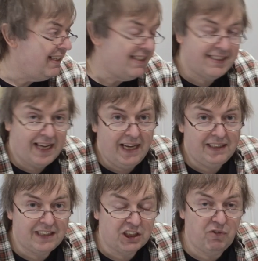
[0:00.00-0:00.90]
is a
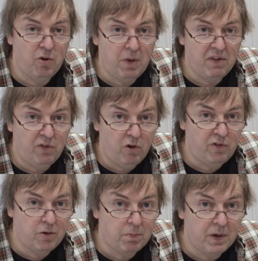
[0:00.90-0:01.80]
6-foot by
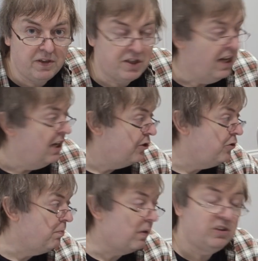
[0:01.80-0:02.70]
4-foot print
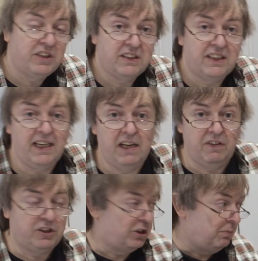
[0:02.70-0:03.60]
to processing
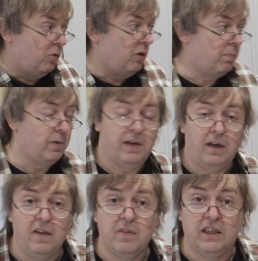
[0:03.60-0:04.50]
if it's a smaller print
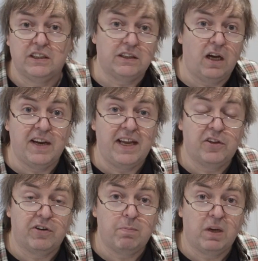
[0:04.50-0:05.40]
like this on
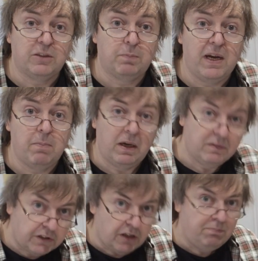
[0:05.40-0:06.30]
A3 plus paper.
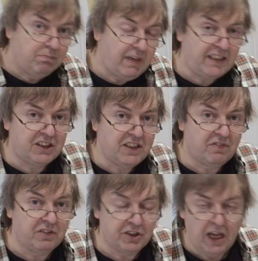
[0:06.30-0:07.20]
So it makes a
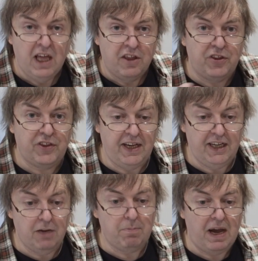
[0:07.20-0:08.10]
difference.
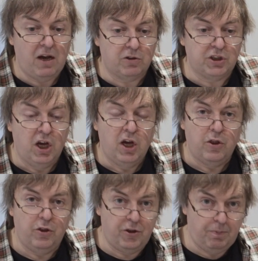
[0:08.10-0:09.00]
Think about
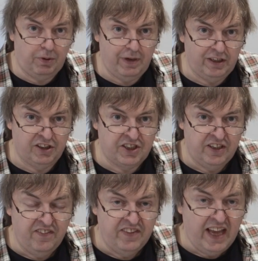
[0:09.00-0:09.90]
the print.
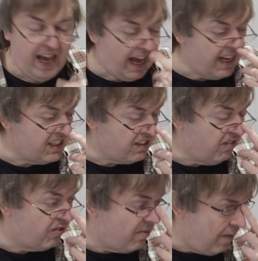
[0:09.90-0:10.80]
And
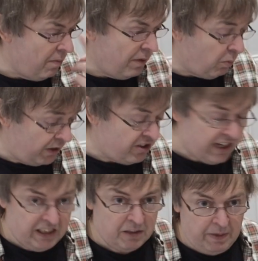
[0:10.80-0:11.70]
for a moment, when you
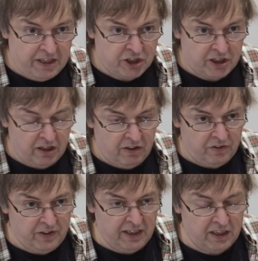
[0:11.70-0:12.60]
take the picture,
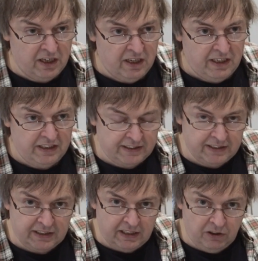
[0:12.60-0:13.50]
think, is
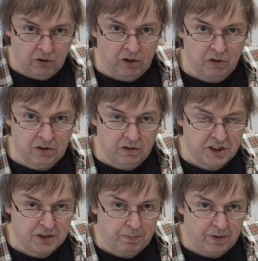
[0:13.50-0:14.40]
this going to look good
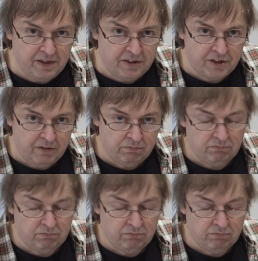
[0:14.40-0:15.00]
as a print?